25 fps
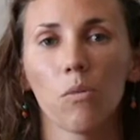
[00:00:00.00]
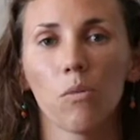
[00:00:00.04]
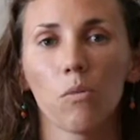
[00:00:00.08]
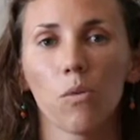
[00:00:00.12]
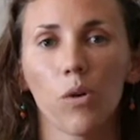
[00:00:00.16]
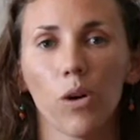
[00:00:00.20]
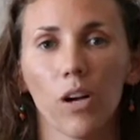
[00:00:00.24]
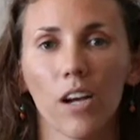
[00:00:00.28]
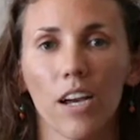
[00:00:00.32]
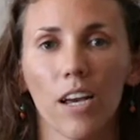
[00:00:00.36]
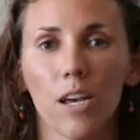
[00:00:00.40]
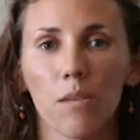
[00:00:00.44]

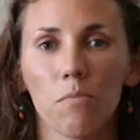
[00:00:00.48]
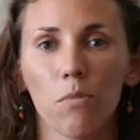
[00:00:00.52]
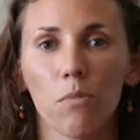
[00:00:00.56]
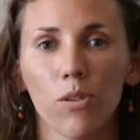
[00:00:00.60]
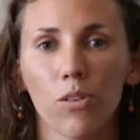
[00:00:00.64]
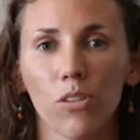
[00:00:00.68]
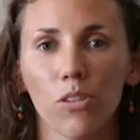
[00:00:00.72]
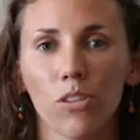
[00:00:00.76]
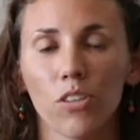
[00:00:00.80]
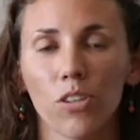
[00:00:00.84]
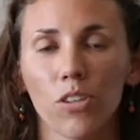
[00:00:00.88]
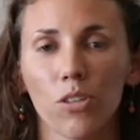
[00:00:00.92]
we're
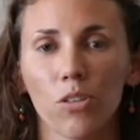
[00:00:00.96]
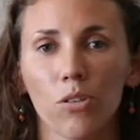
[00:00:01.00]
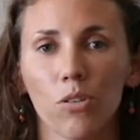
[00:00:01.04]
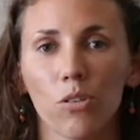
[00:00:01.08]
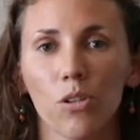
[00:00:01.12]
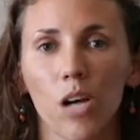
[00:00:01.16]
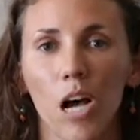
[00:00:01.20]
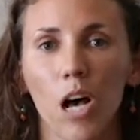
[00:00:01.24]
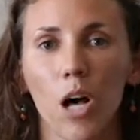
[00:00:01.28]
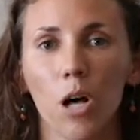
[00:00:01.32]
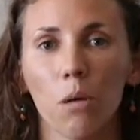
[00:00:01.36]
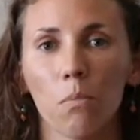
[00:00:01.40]
able
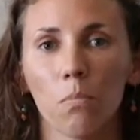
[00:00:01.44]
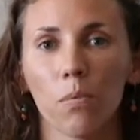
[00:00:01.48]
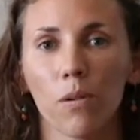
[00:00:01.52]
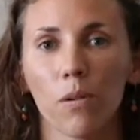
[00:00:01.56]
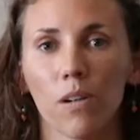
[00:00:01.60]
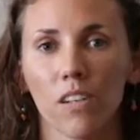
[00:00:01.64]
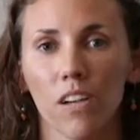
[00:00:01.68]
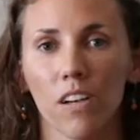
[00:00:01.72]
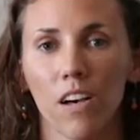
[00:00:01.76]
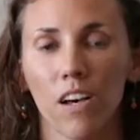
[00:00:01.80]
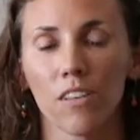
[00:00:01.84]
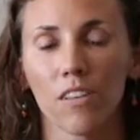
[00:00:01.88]
to help
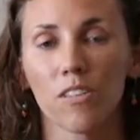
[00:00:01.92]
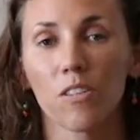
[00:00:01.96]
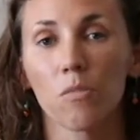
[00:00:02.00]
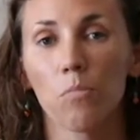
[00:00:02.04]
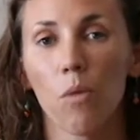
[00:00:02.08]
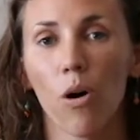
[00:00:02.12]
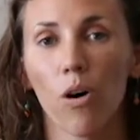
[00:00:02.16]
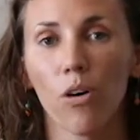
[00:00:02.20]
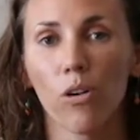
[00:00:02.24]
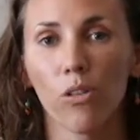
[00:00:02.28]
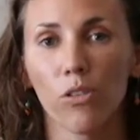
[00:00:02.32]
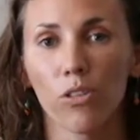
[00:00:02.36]
uh,
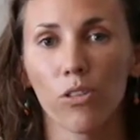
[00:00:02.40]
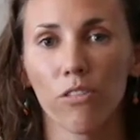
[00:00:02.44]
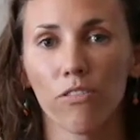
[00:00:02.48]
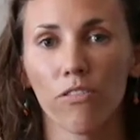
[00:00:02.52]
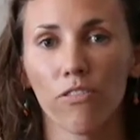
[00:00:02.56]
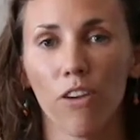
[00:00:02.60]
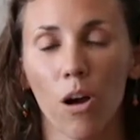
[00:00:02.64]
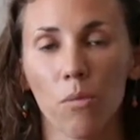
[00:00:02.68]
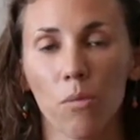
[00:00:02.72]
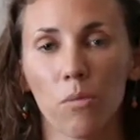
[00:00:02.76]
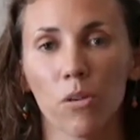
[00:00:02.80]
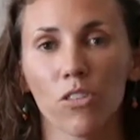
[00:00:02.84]
smallholder
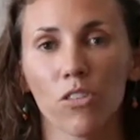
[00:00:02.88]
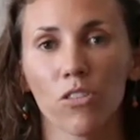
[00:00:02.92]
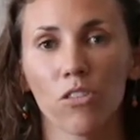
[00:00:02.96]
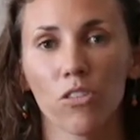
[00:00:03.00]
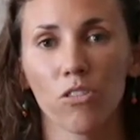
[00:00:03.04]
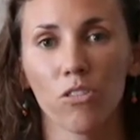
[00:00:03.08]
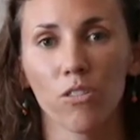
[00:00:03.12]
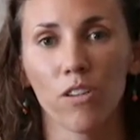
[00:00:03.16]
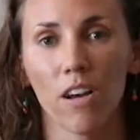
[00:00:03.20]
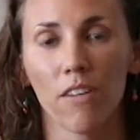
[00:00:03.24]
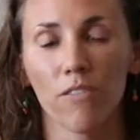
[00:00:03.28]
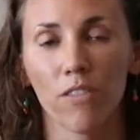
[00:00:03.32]
farmers
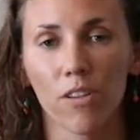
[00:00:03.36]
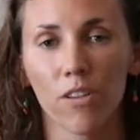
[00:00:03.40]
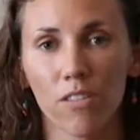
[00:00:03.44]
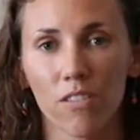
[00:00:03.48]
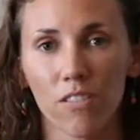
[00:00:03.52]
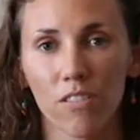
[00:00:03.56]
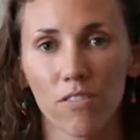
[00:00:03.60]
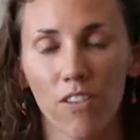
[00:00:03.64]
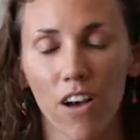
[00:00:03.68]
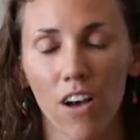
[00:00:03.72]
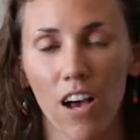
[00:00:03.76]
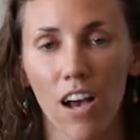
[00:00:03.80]
to
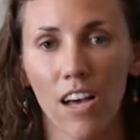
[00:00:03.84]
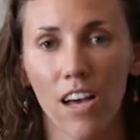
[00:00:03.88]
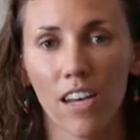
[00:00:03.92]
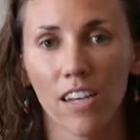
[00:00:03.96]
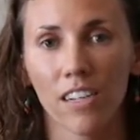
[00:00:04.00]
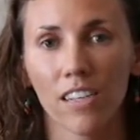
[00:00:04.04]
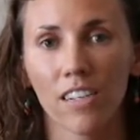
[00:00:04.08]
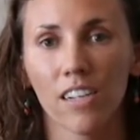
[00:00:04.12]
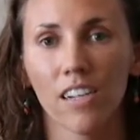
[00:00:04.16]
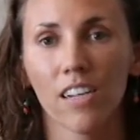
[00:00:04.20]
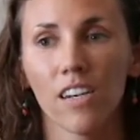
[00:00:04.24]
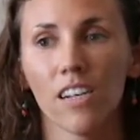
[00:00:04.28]
diversify